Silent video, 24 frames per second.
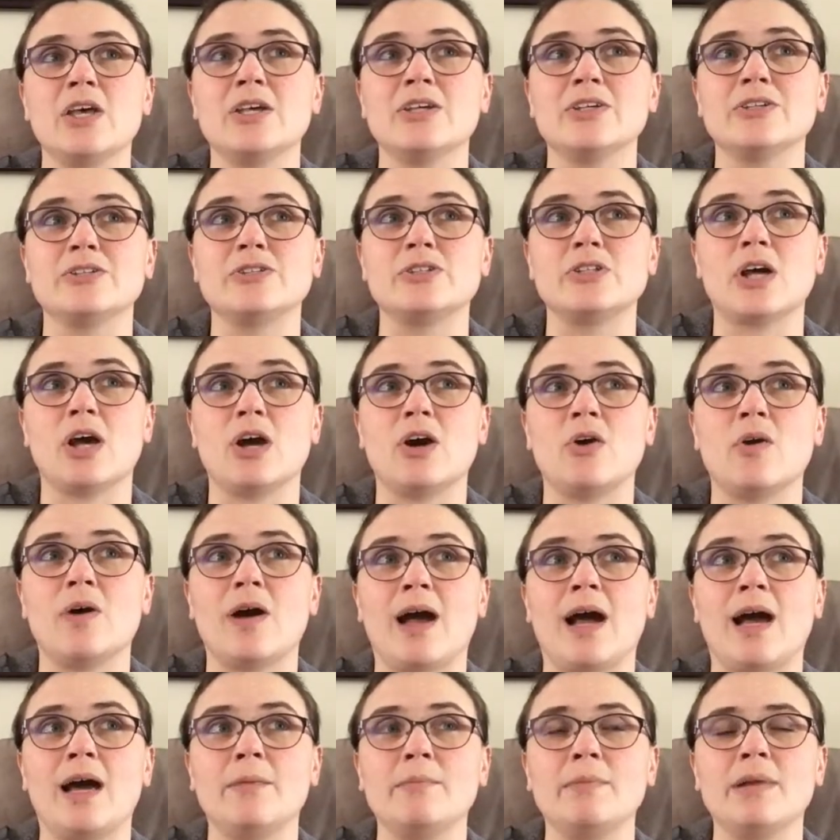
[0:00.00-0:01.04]
So
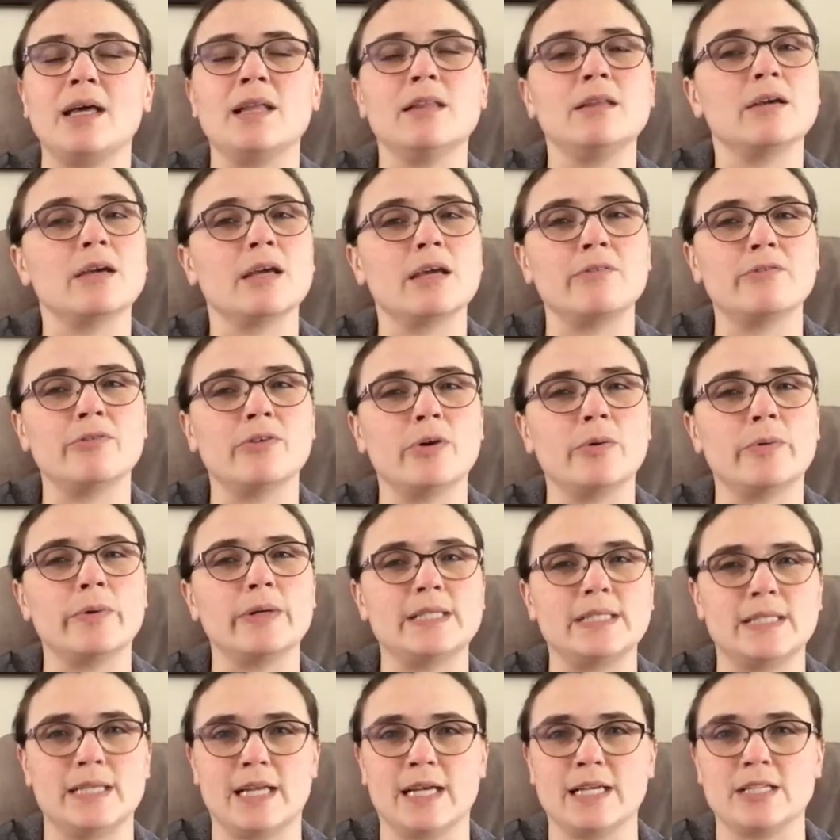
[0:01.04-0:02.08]
I'm not looking forward
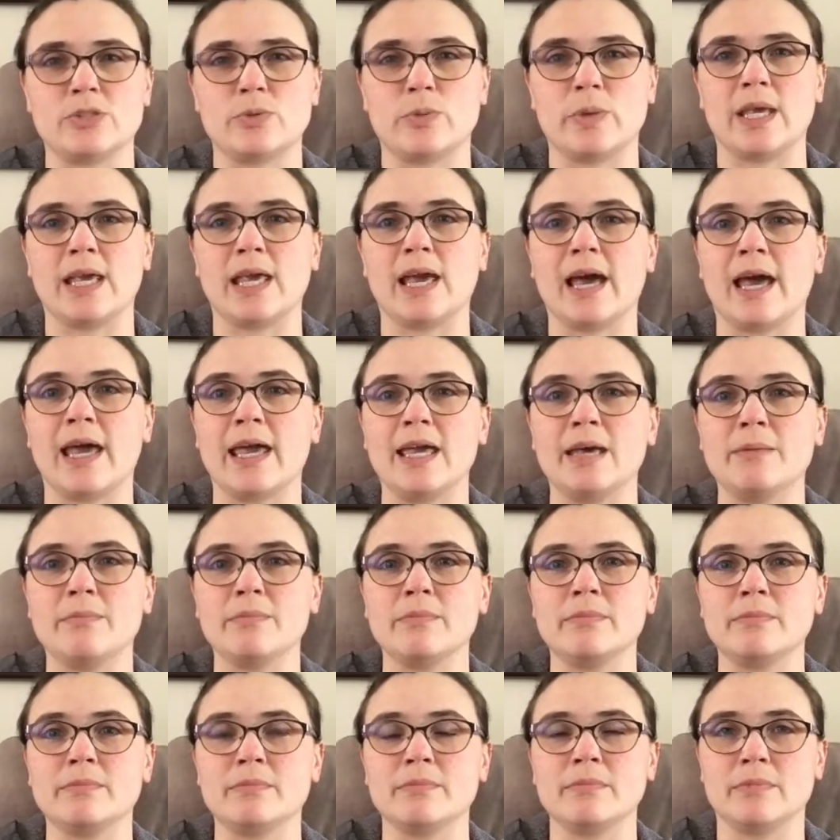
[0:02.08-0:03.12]
to next week. I
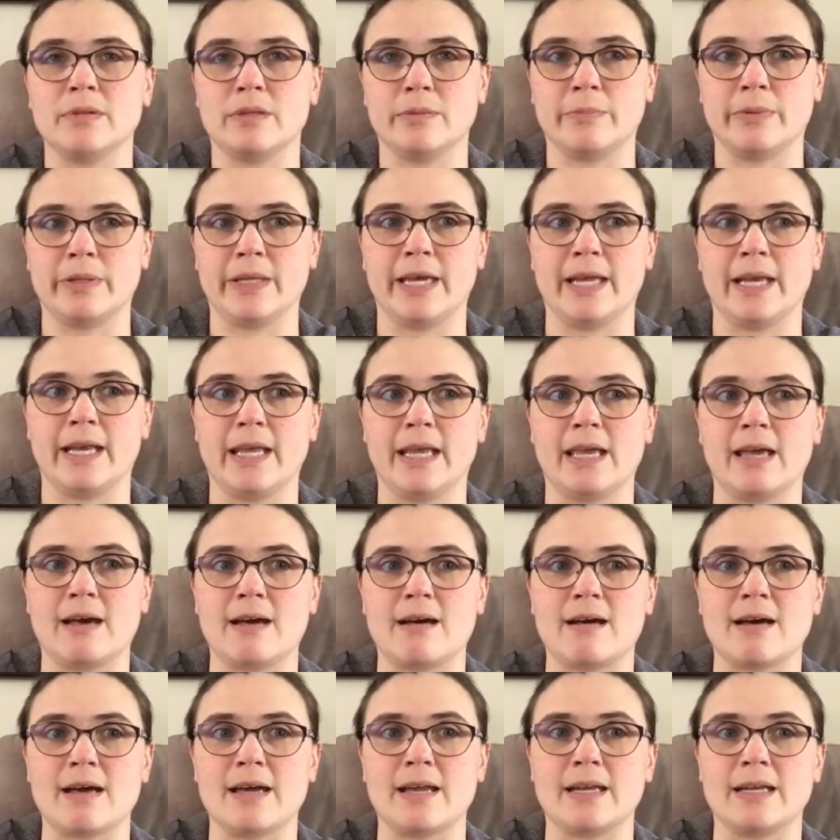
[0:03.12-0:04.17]
am planning
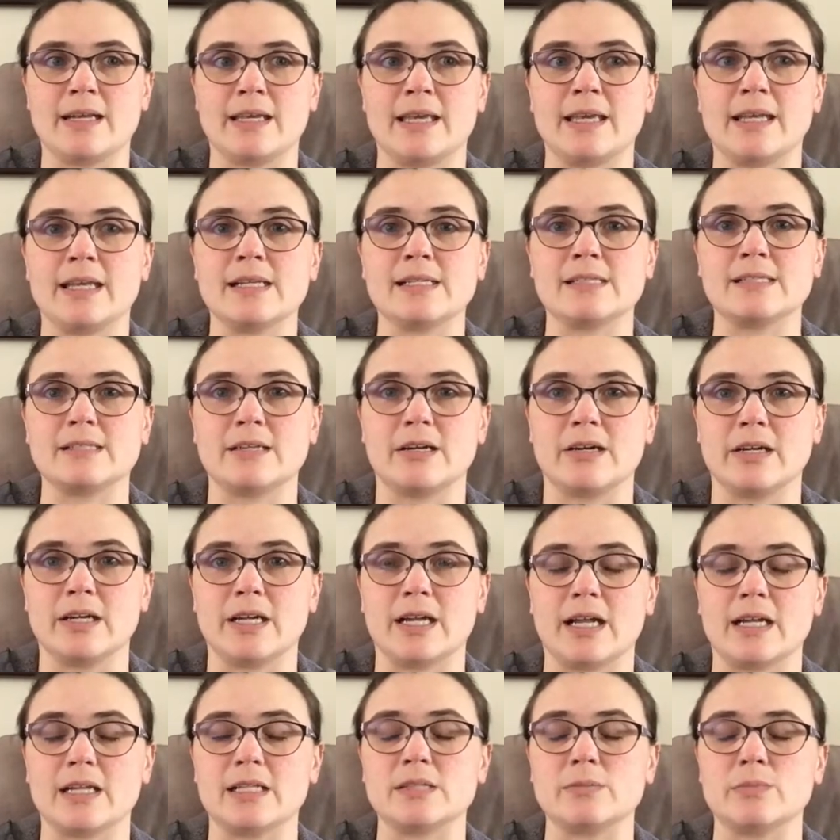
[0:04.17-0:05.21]
on getting started
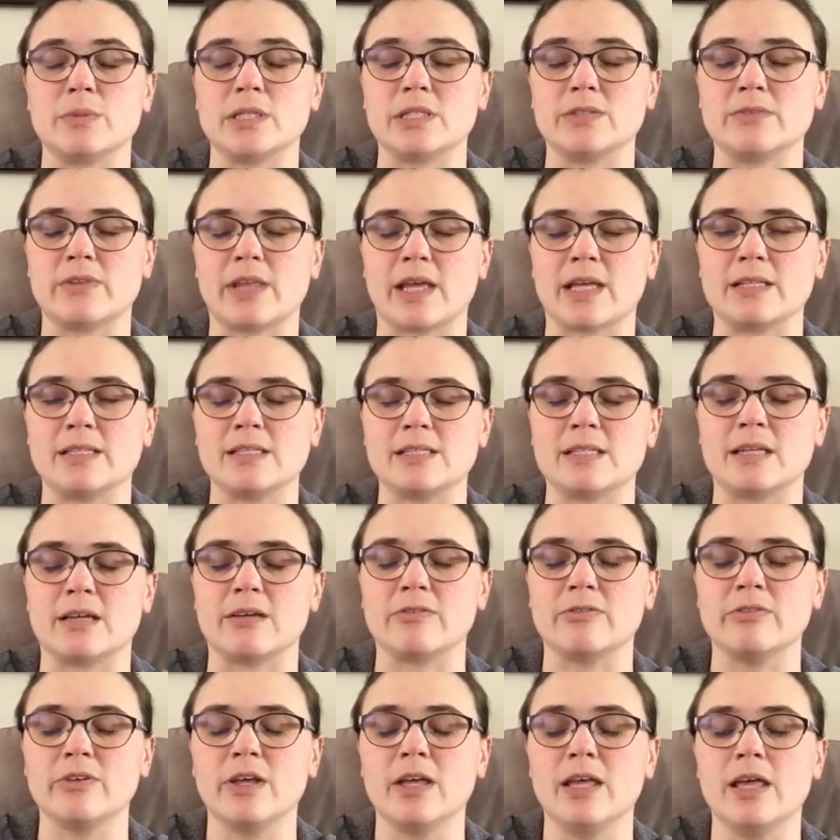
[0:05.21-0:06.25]
on as much of that
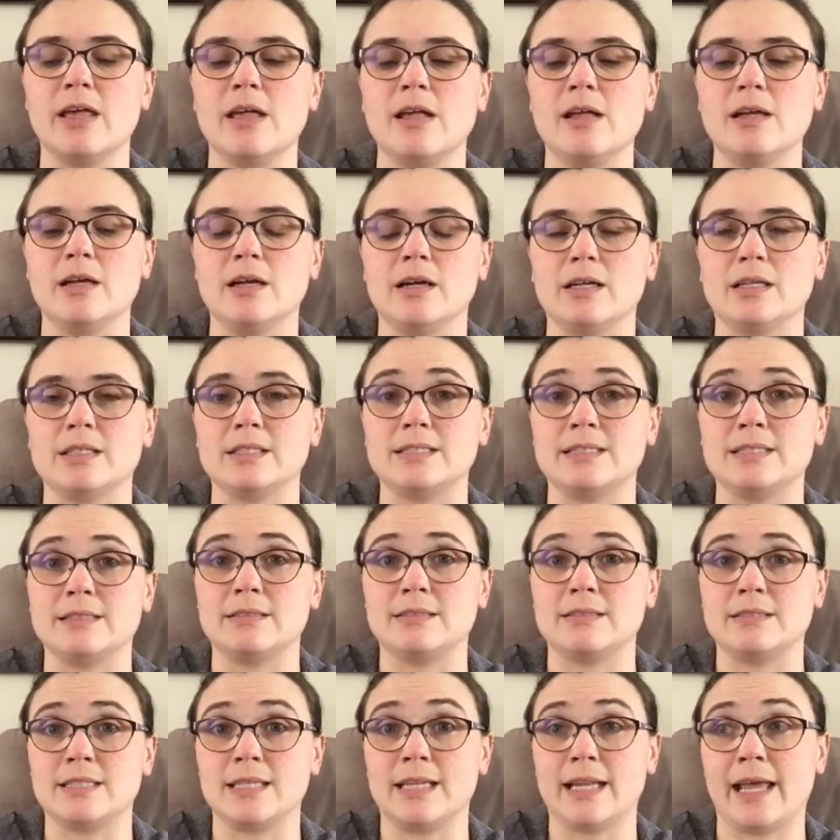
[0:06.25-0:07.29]
stuff
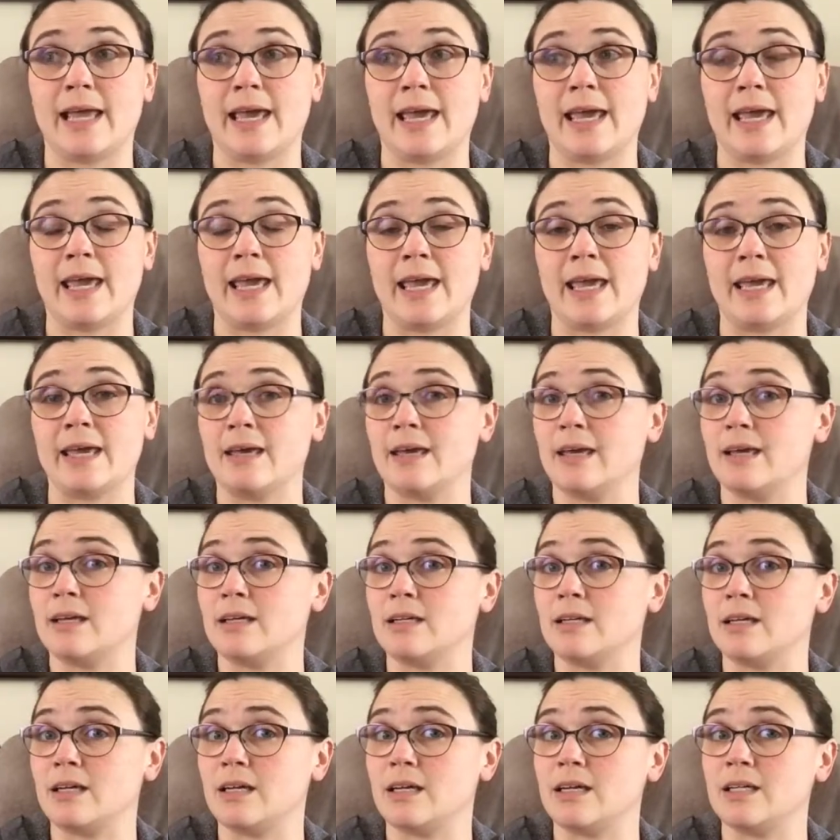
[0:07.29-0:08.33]
today,
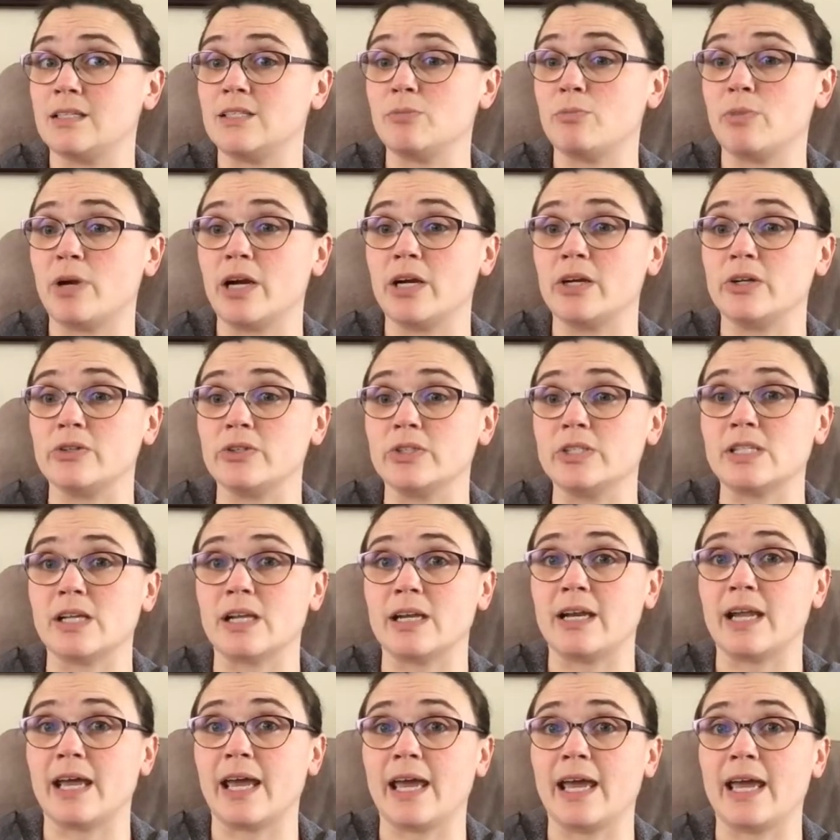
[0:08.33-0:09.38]
tomorrow,
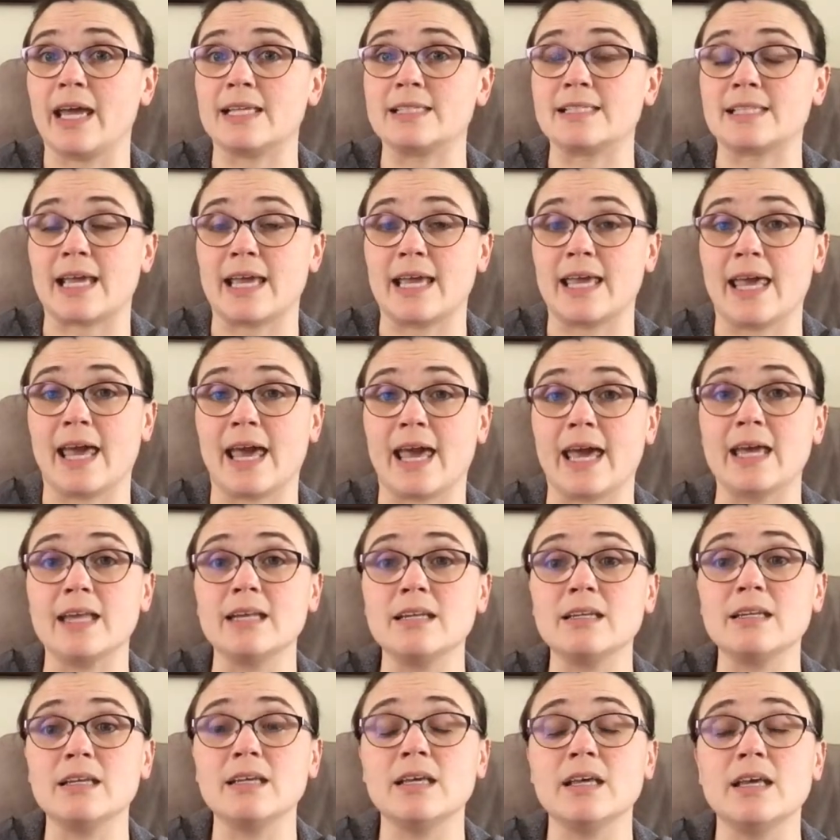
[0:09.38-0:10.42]
Sunday as I can,
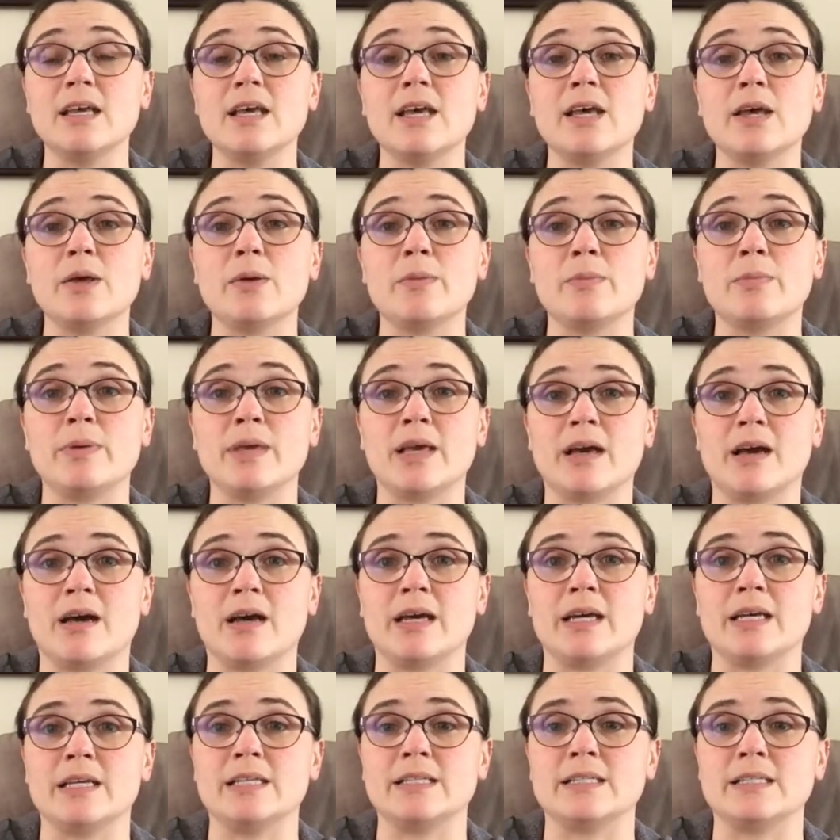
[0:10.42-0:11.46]

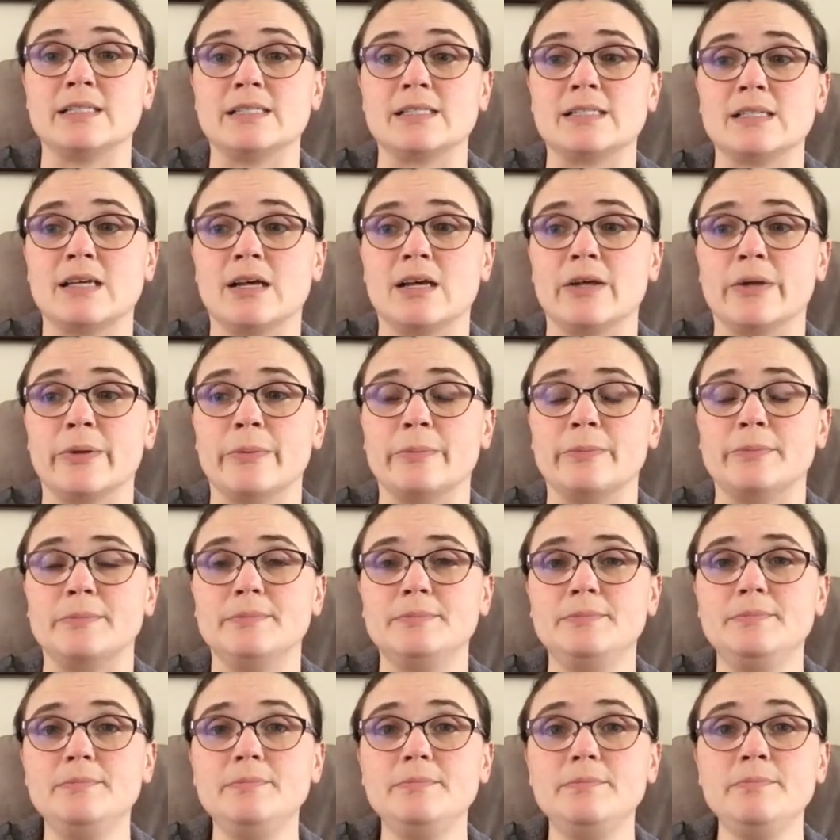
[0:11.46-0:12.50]
because
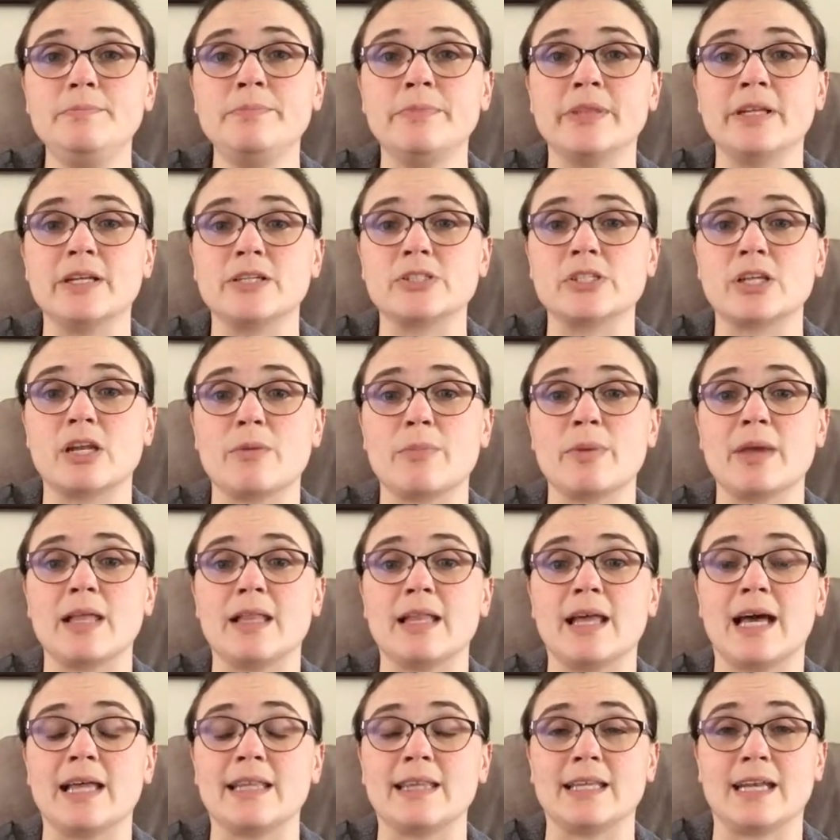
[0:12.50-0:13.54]
there's going to be a
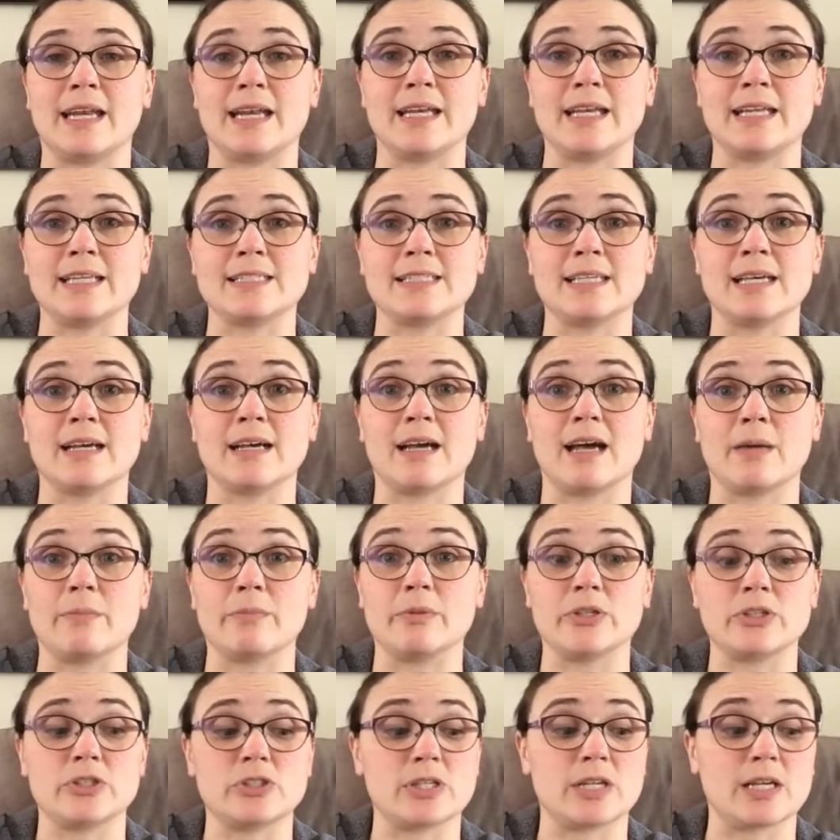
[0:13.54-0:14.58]
lot that I need to
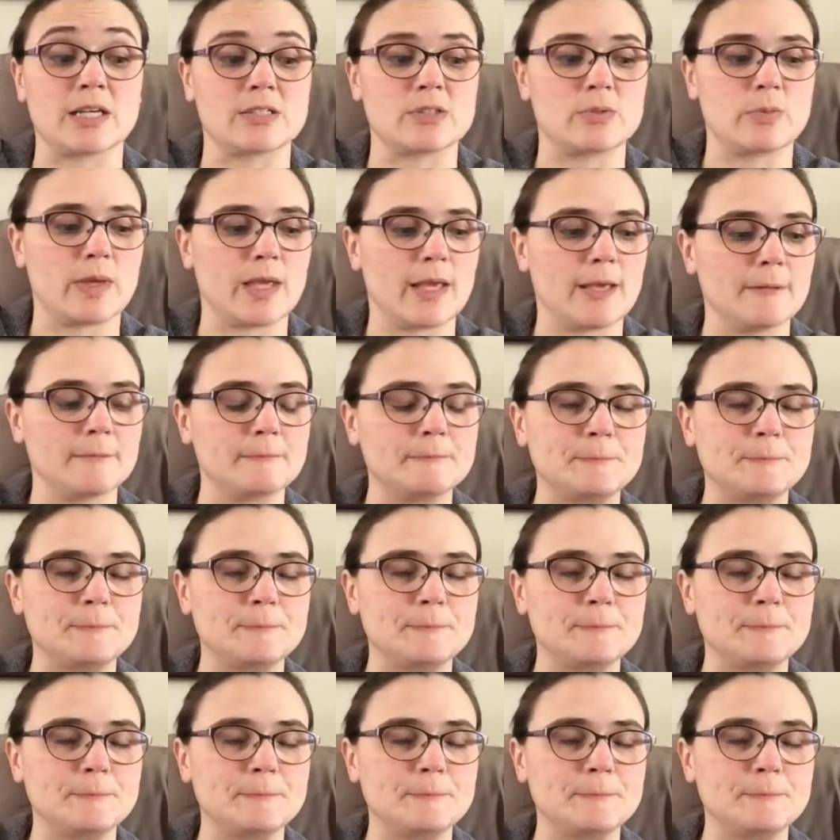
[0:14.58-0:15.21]
accomplish next week.